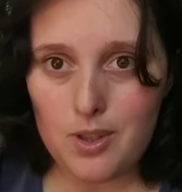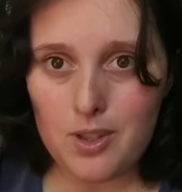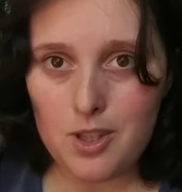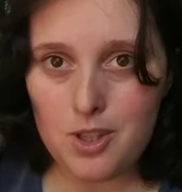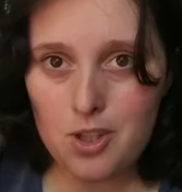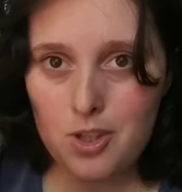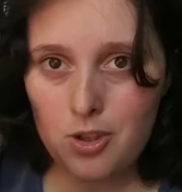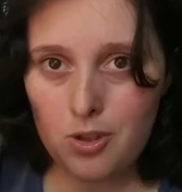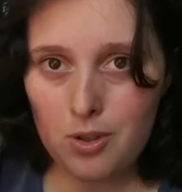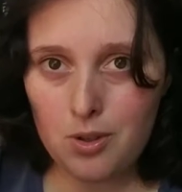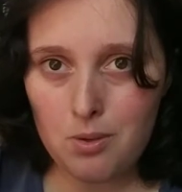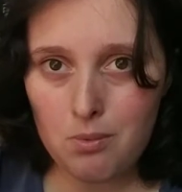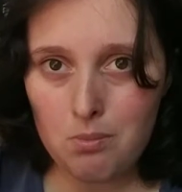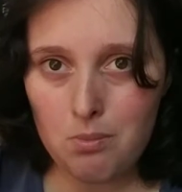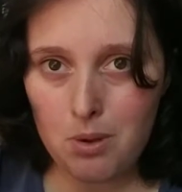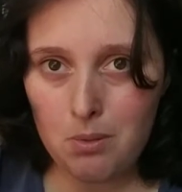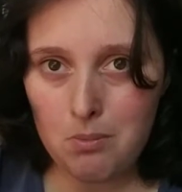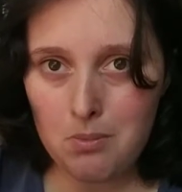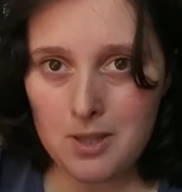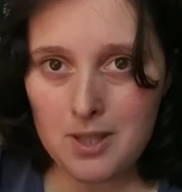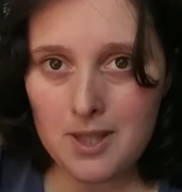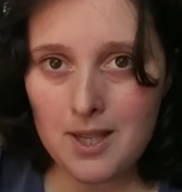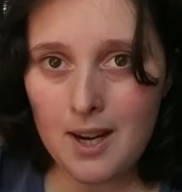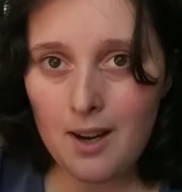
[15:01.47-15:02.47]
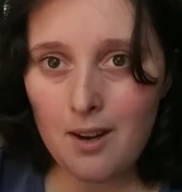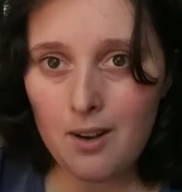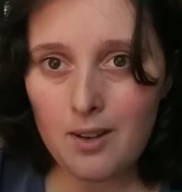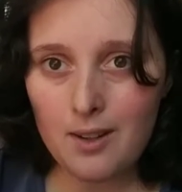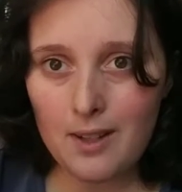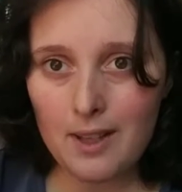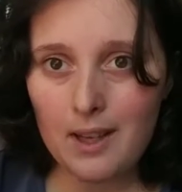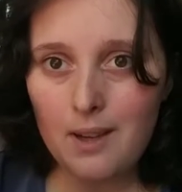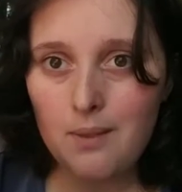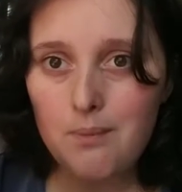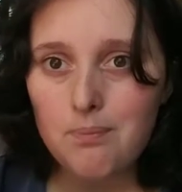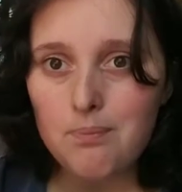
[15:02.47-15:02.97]
to show you
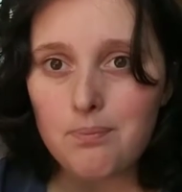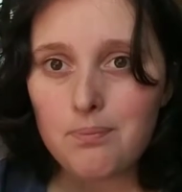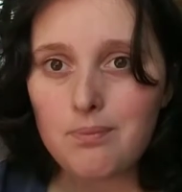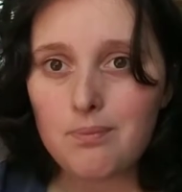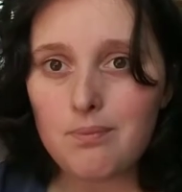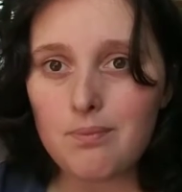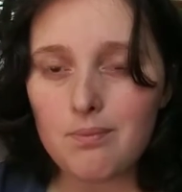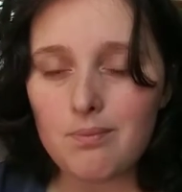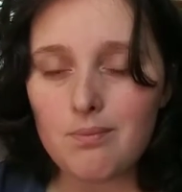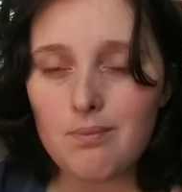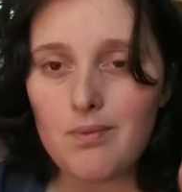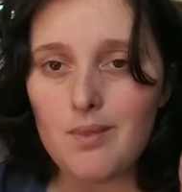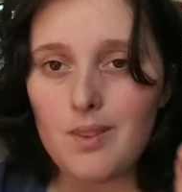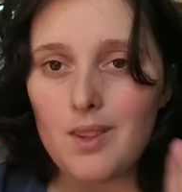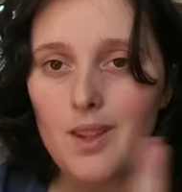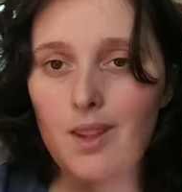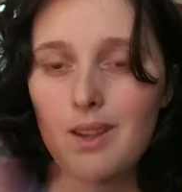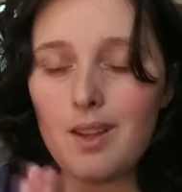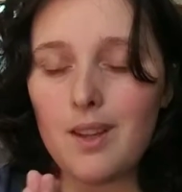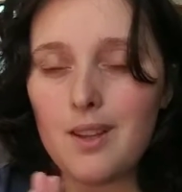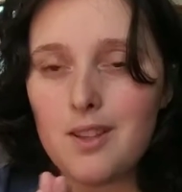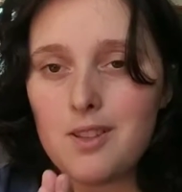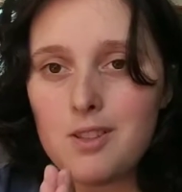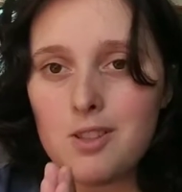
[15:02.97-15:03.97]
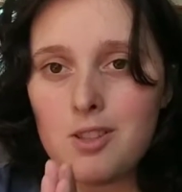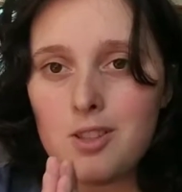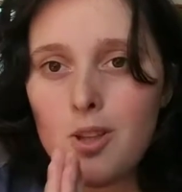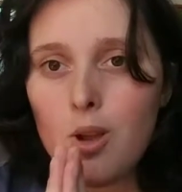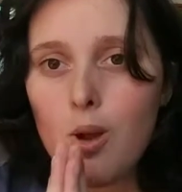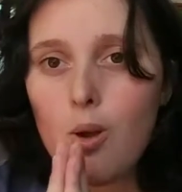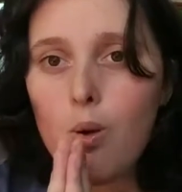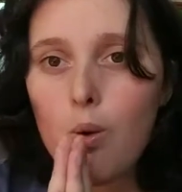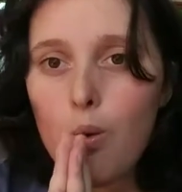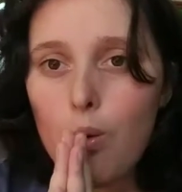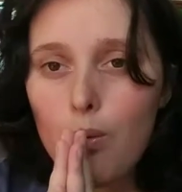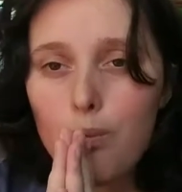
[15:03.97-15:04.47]
momentarily.
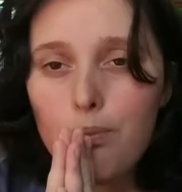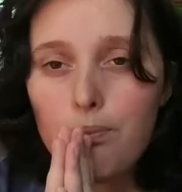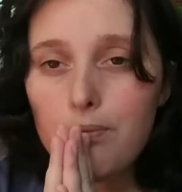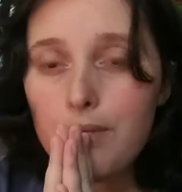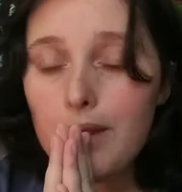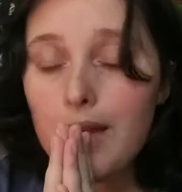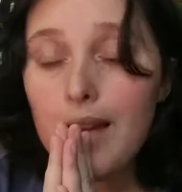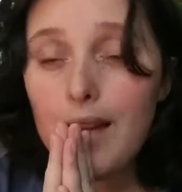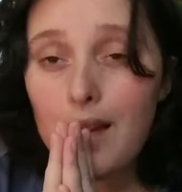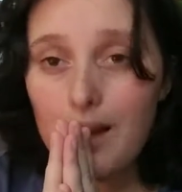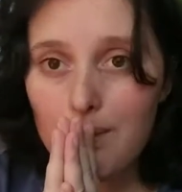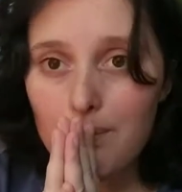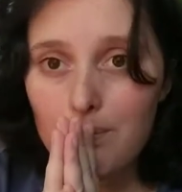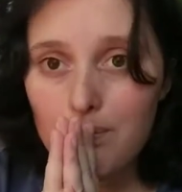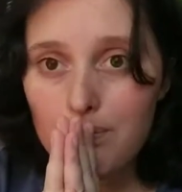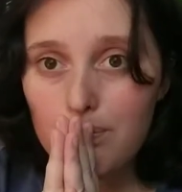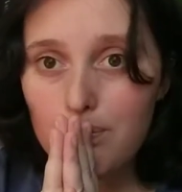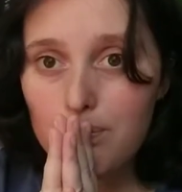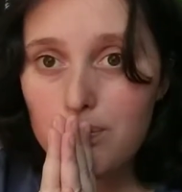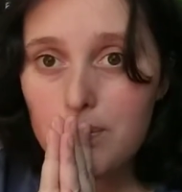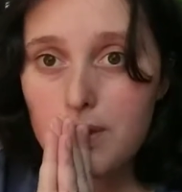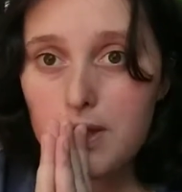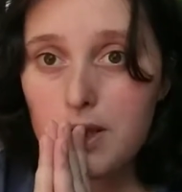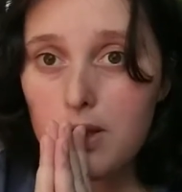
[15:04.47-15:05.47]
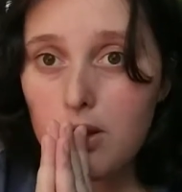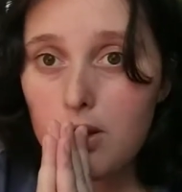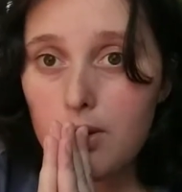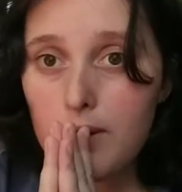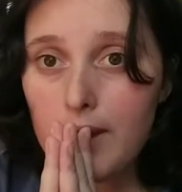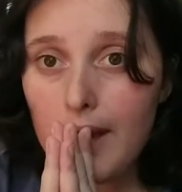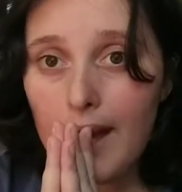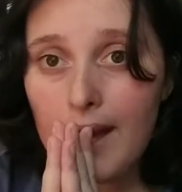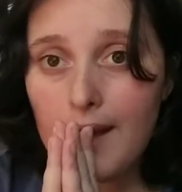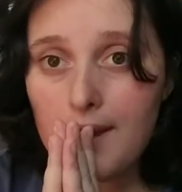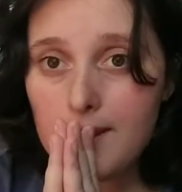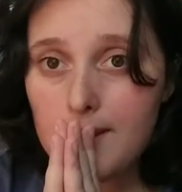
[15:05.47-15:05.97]
So, yeah. So
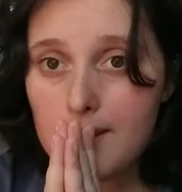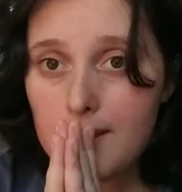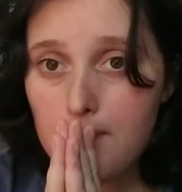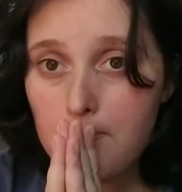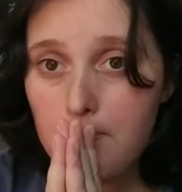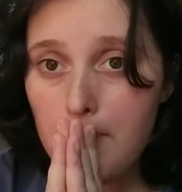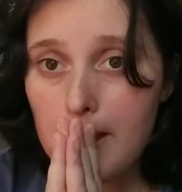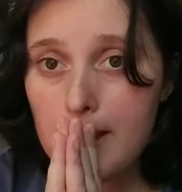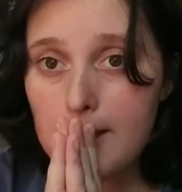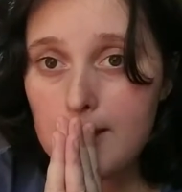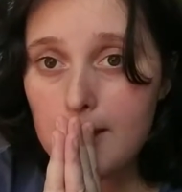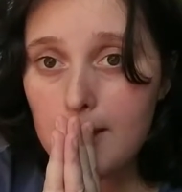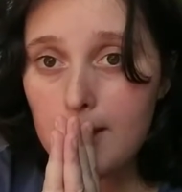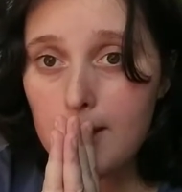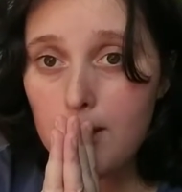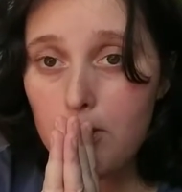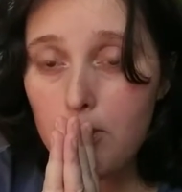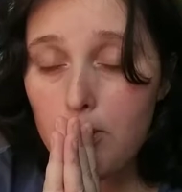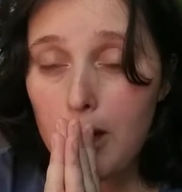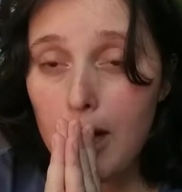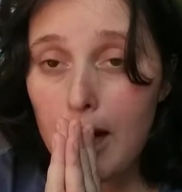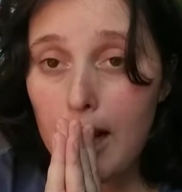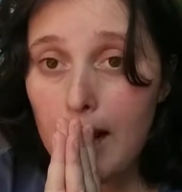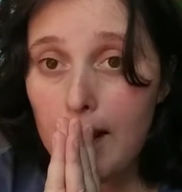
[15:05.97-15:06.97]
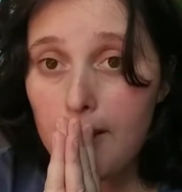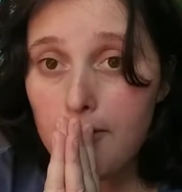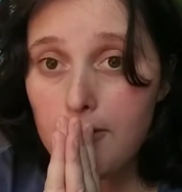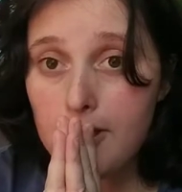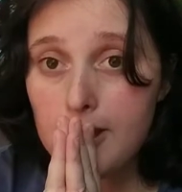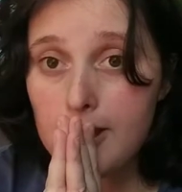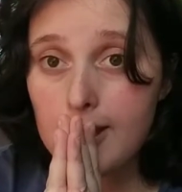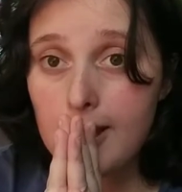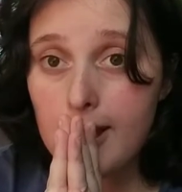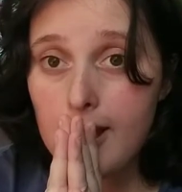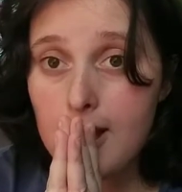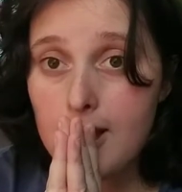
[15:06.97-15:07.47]
that's basically what I have
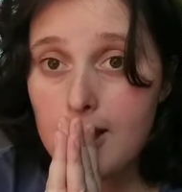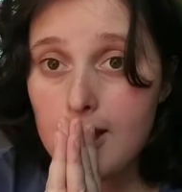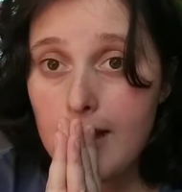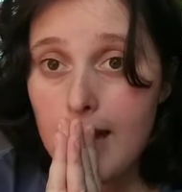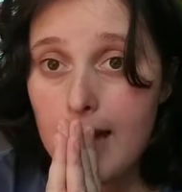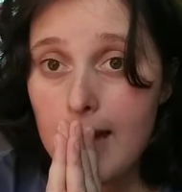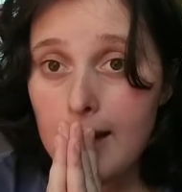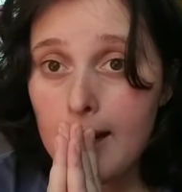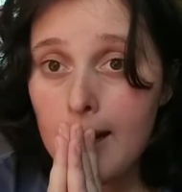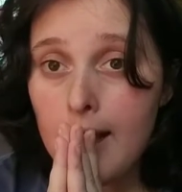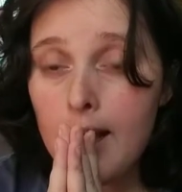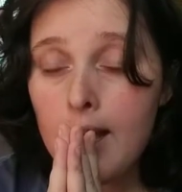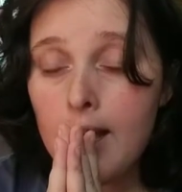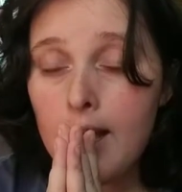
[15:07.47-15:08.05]
to say on that.